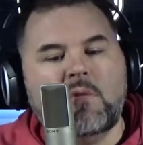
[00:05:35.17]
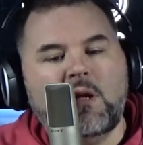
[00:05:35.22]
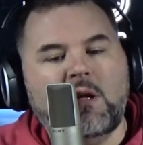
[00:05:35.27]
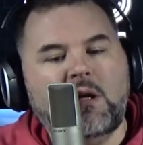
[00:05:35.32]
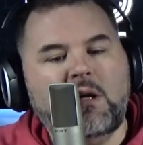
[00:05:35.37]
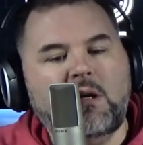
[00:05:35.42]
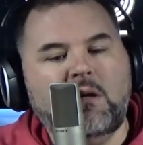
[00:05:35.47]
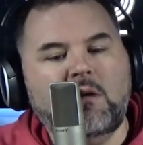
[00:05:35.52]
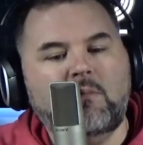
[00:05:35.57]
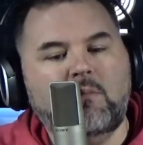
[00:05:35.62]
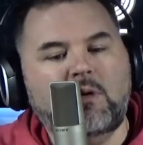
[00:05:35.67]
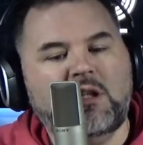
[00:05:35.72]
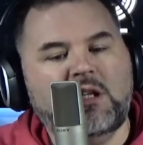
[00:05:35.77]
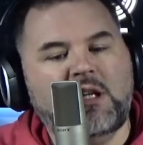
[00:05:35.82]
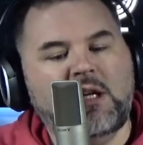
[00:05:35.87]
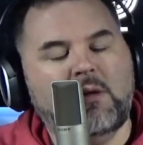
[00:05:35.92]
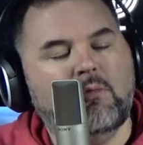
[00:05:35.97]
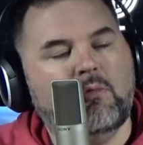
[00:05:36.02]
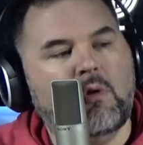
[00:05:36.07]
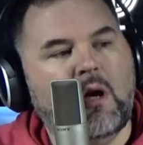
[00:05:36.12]
And when you
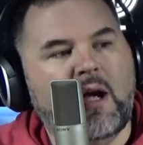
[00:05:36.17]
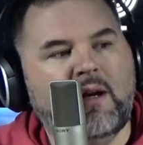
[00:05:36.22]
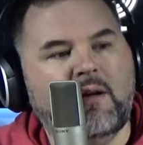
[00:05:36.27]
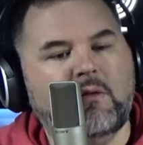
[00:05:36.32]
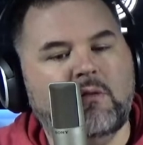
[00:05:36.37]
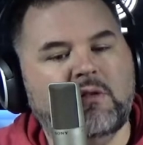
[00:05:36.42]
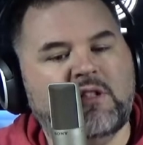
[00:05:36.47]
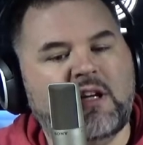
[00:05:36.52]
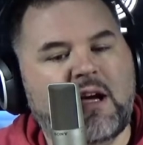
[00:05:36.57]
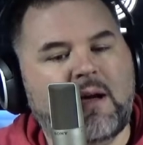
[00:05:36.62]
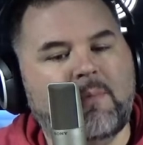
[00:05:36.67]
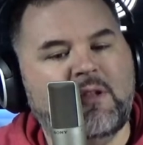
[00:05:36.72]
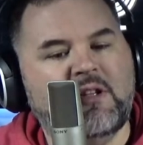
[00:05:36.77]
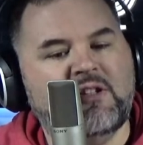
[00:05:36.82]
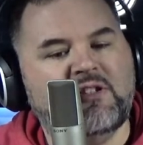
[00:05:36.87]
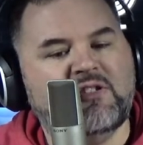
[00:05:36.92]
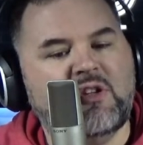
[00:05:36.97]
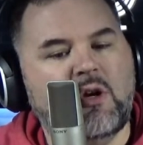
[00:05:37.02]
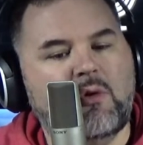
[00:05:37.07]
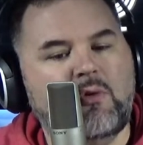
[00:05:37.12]
get right on top of the
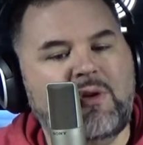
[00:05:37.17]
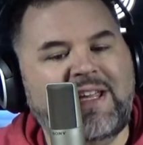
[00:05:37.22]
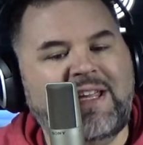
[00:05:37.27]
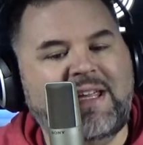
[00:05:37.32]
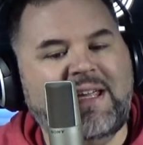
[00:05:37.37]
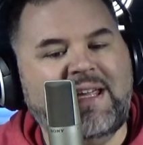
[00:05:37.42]
Sony